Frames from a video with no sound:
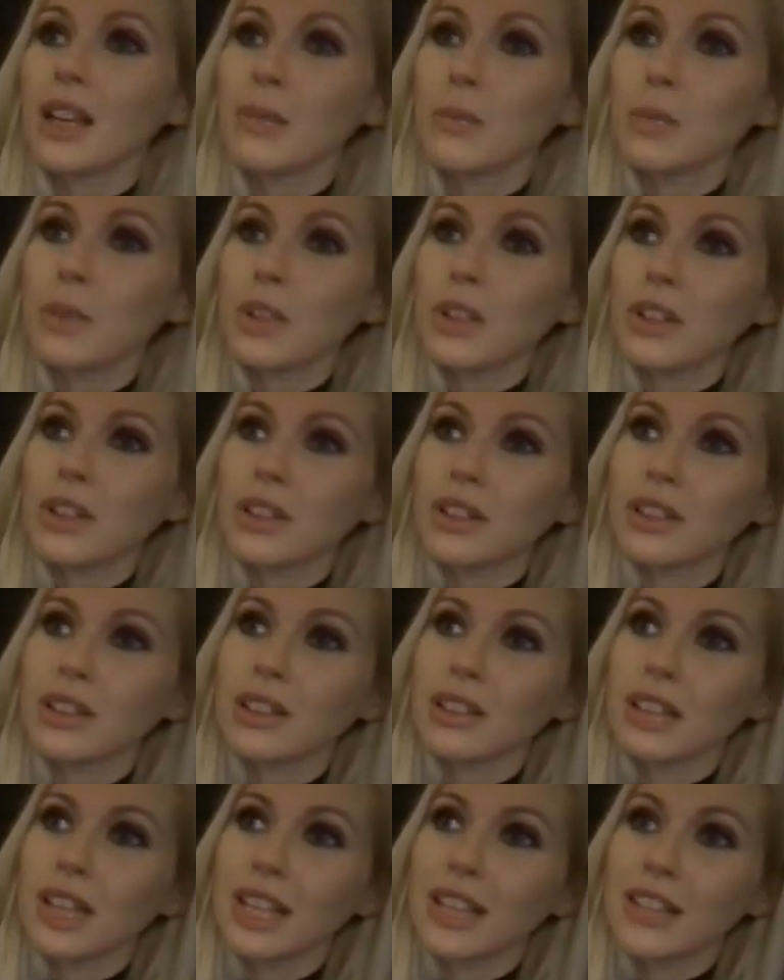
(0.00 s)
Well,
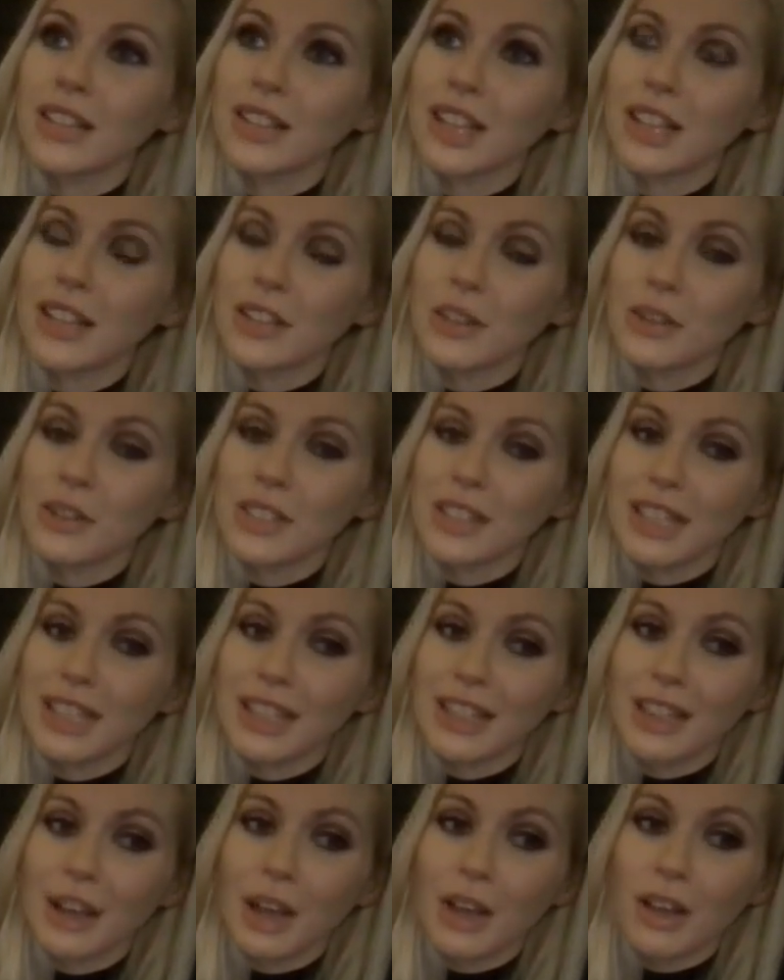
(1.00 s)
it's
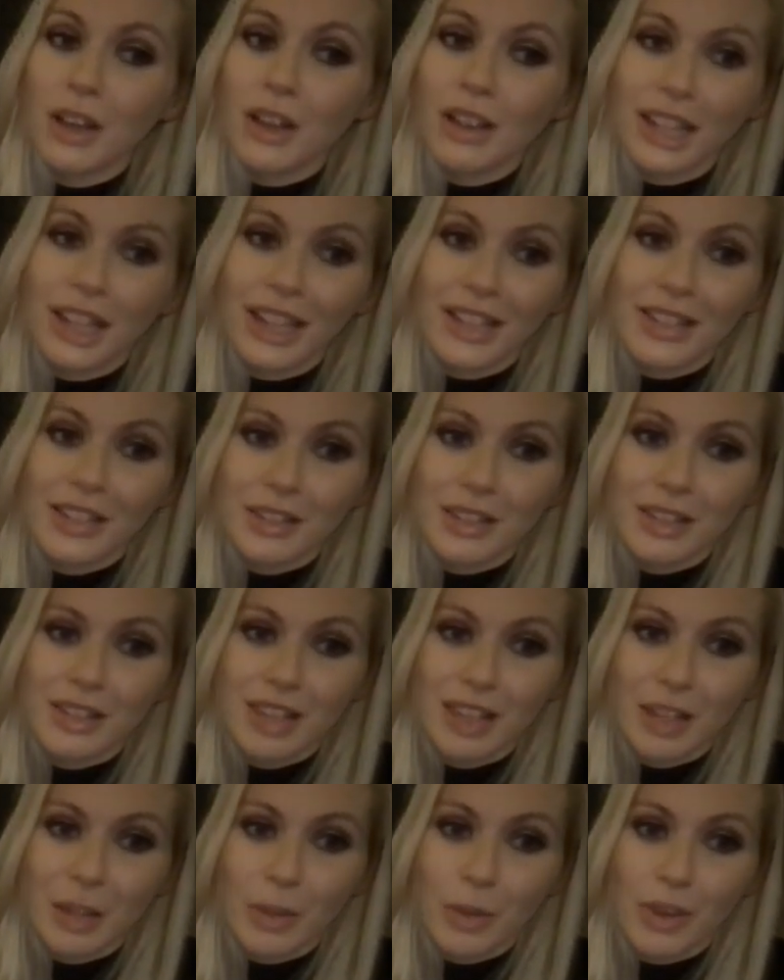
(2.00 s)
obviously a lot nicer to
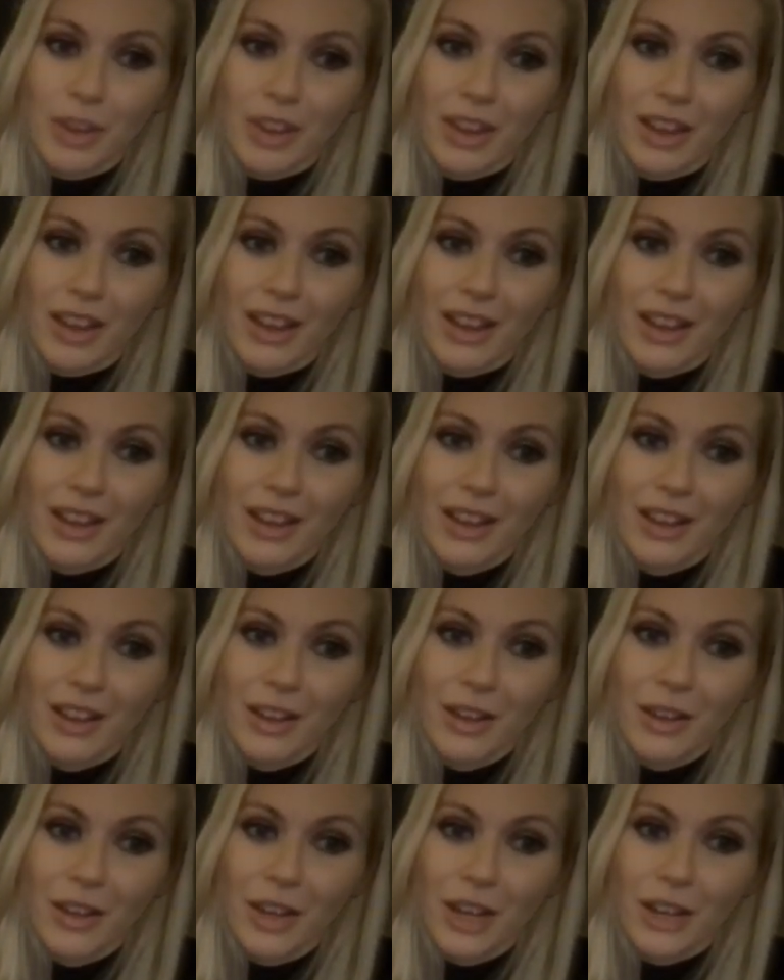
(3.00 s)
sing with an
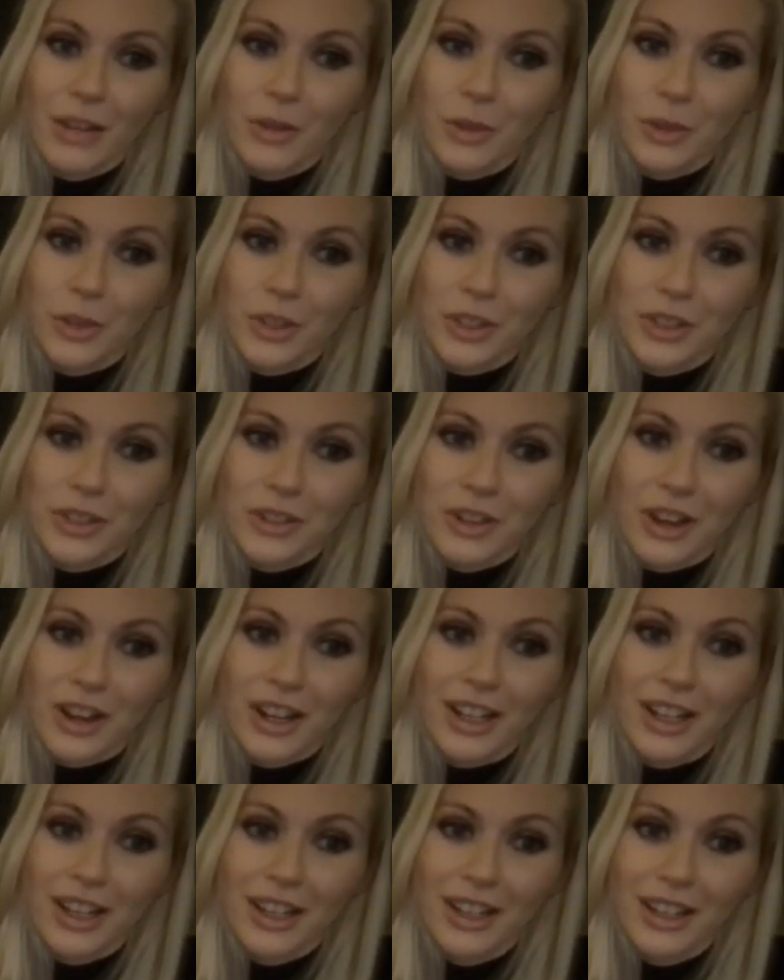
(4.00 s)

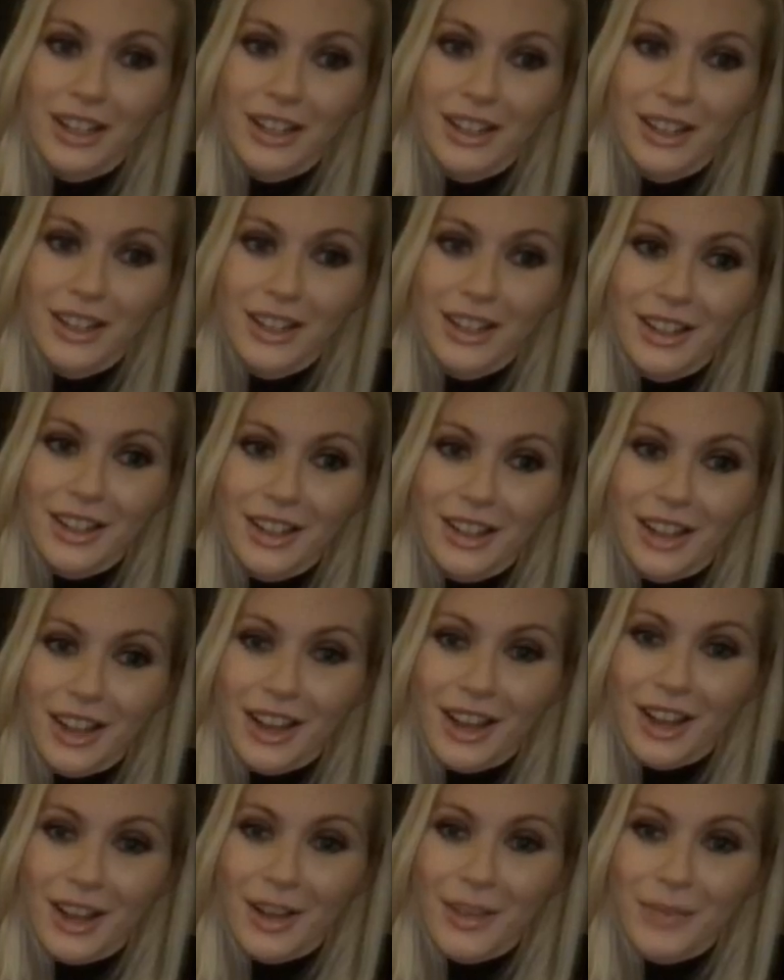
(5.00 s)
orchestra.
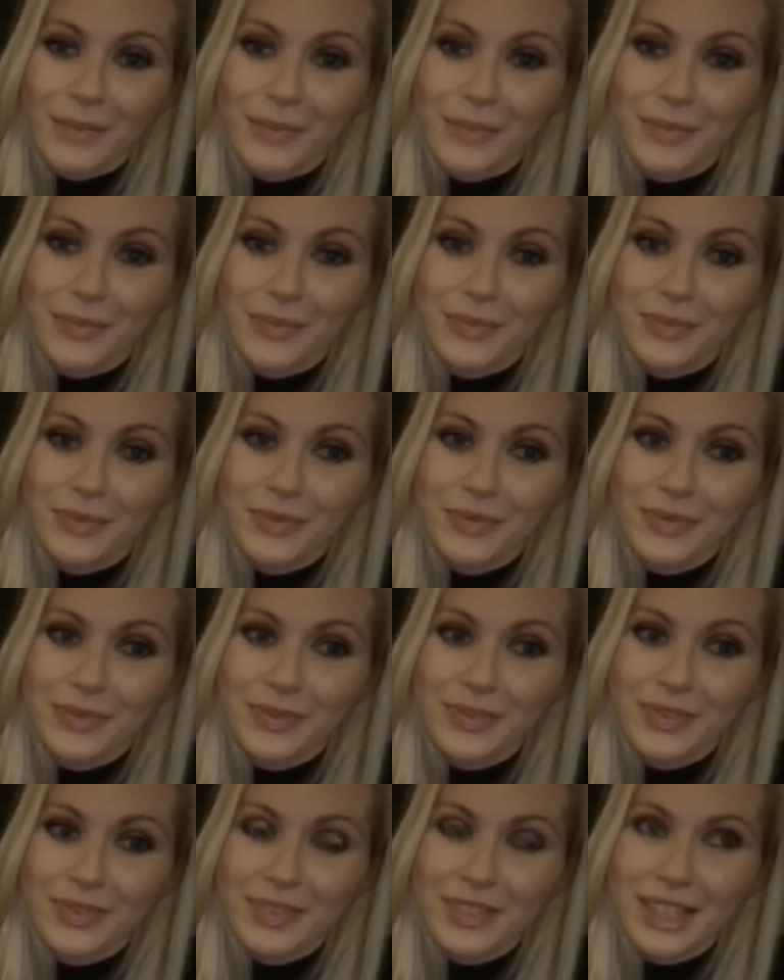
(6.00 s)
I
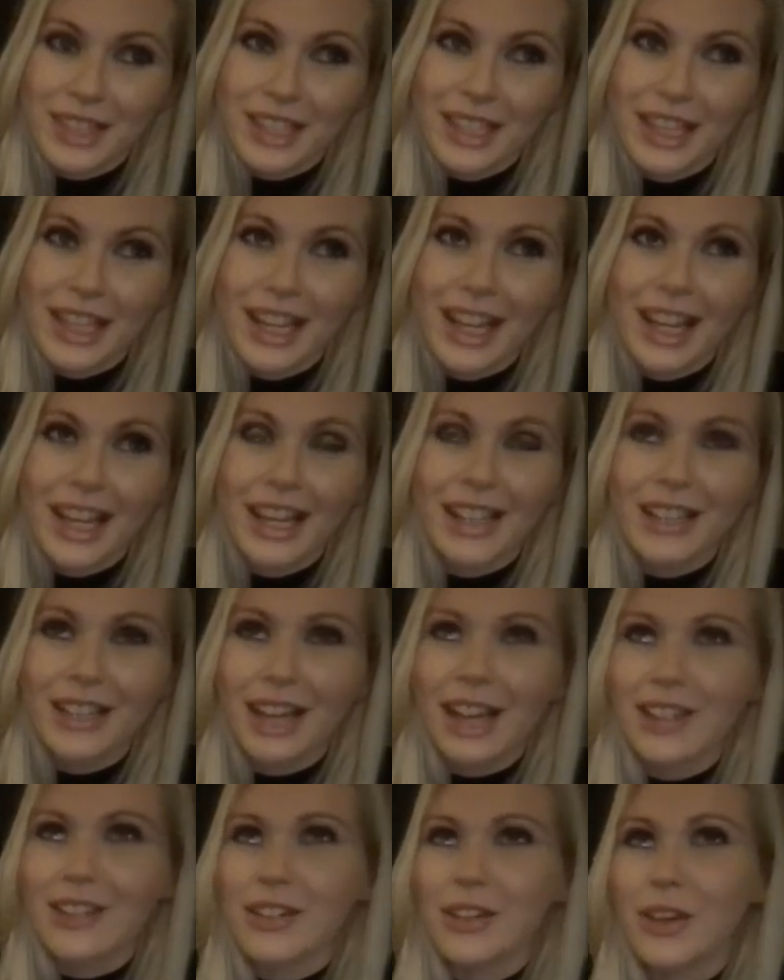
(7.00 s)

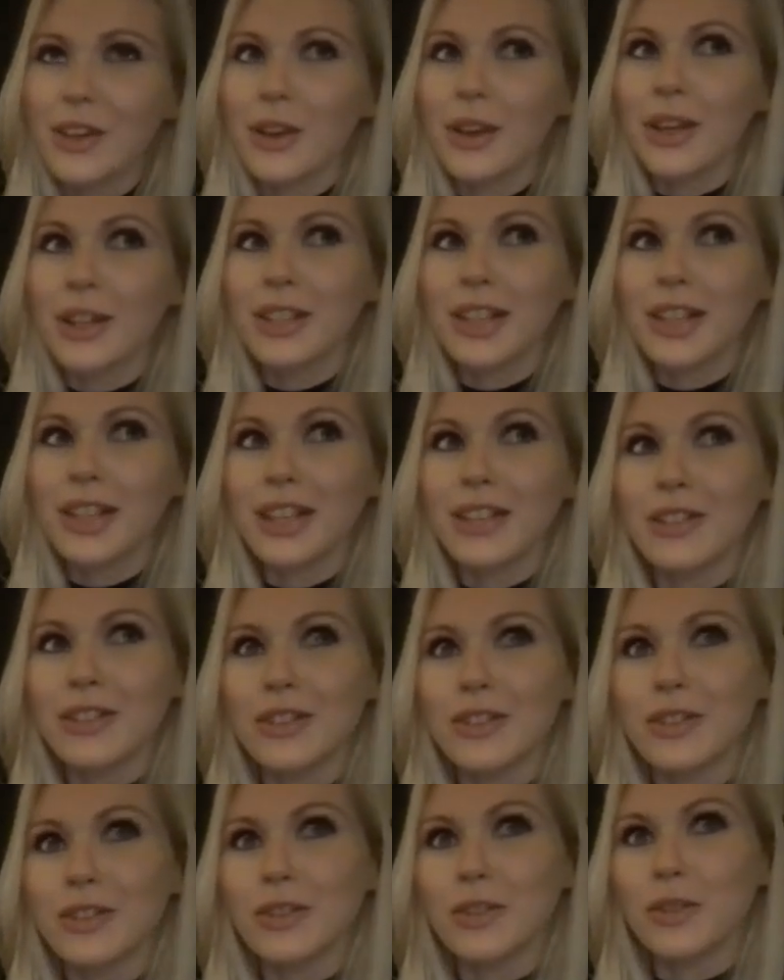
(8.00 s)
don't know. It just
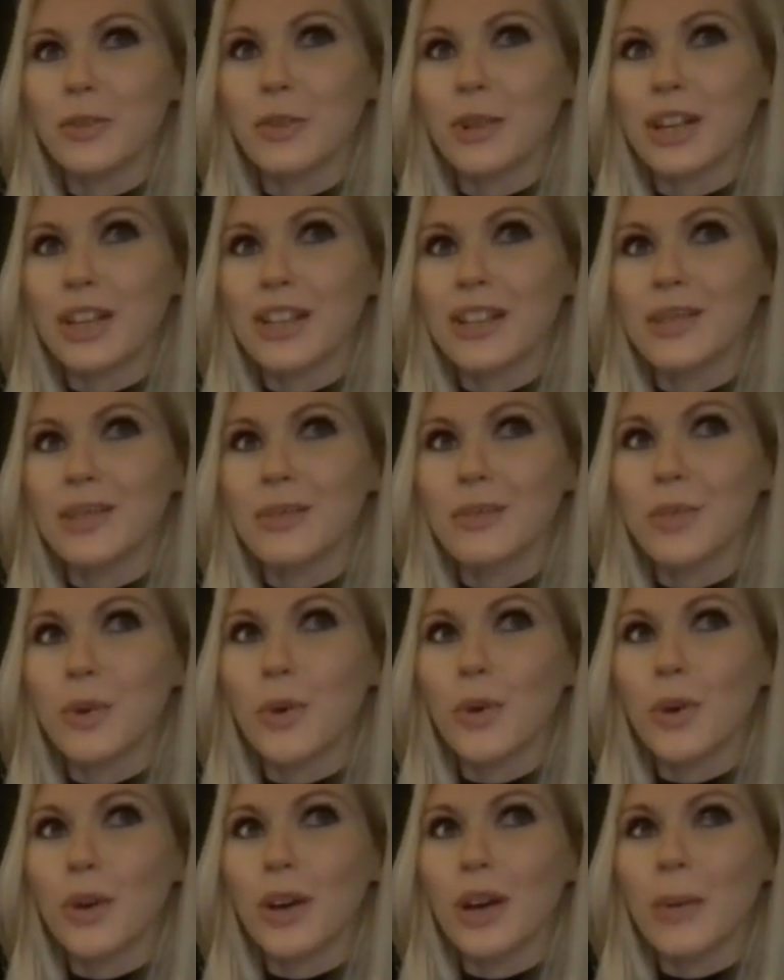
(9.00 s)
sort of brings
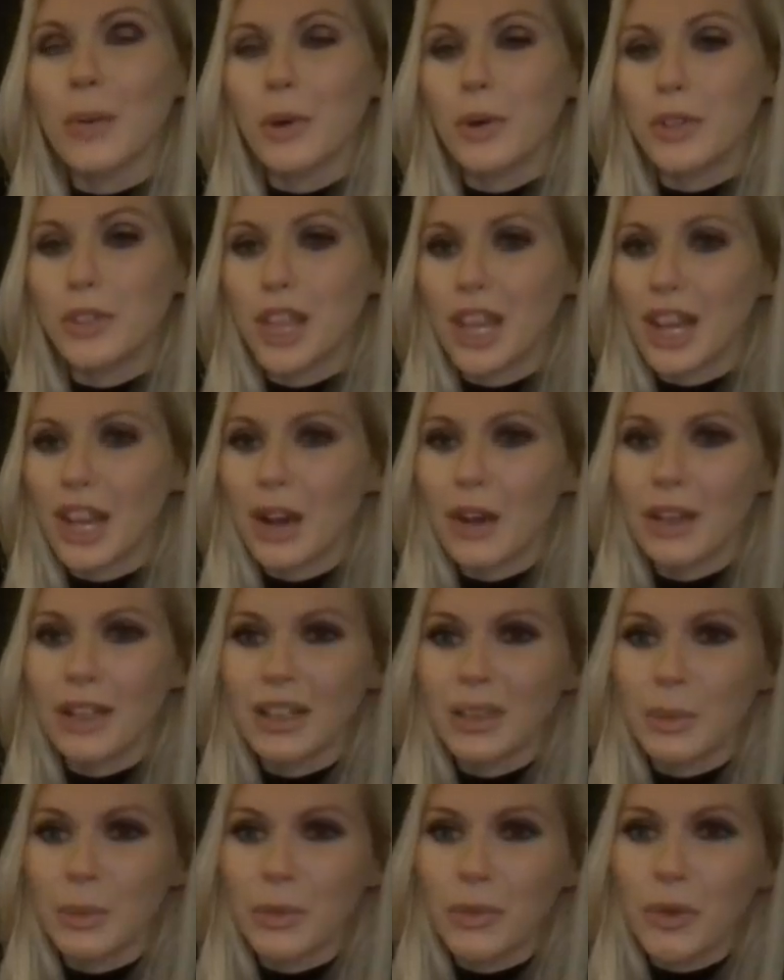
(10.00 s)
more emotion out in
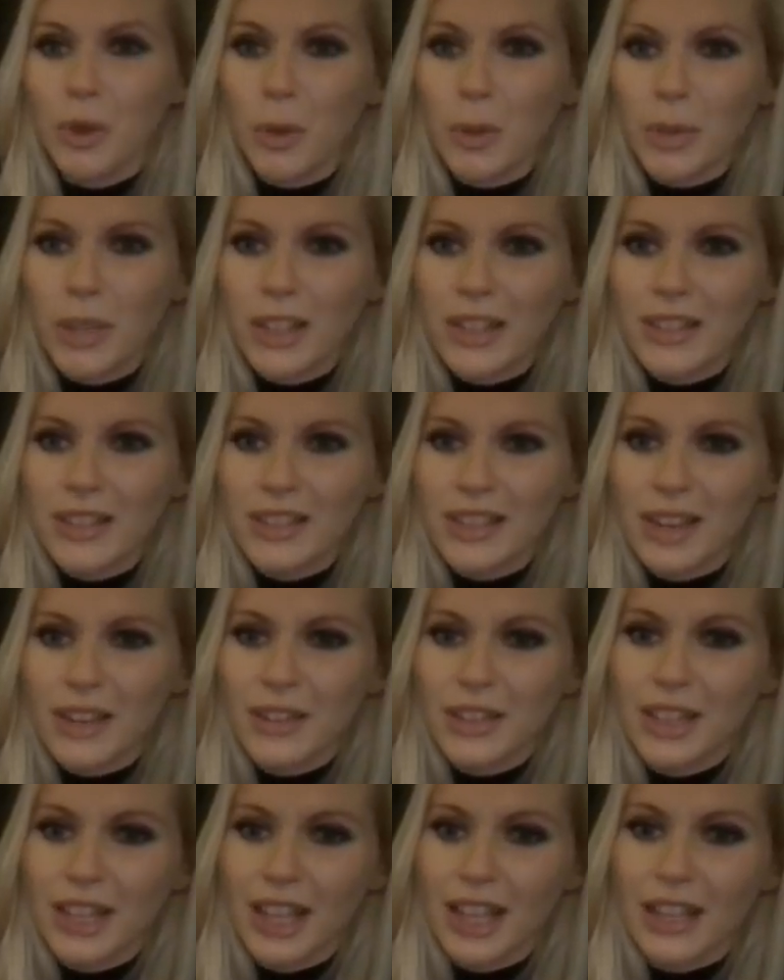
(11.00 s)
the performance and
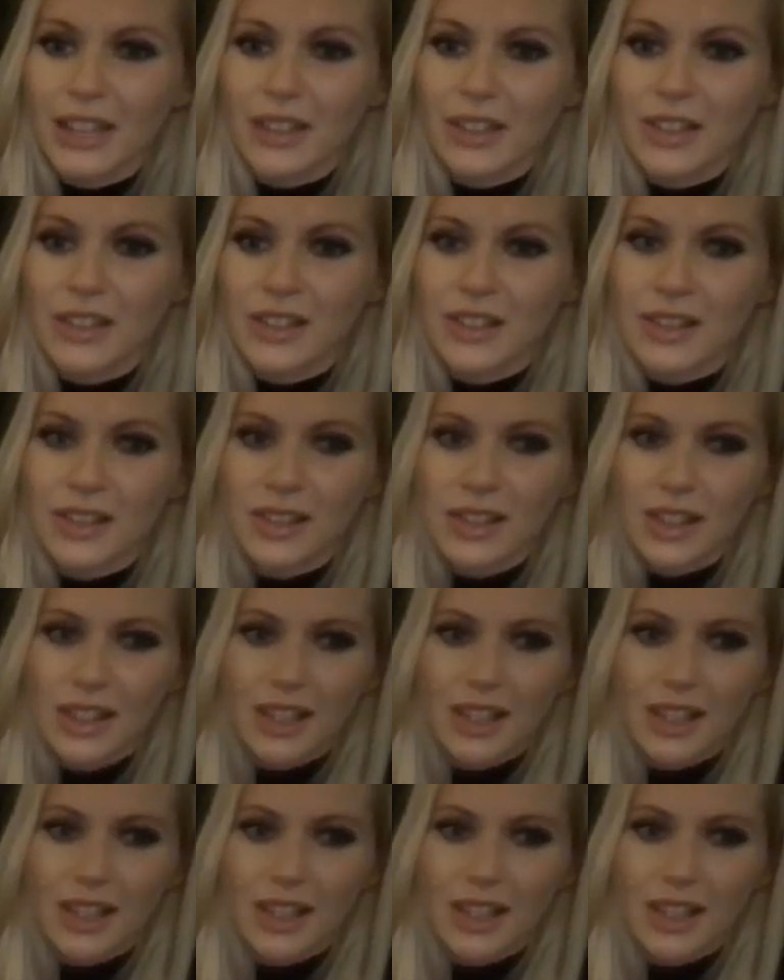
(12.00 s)
everything, because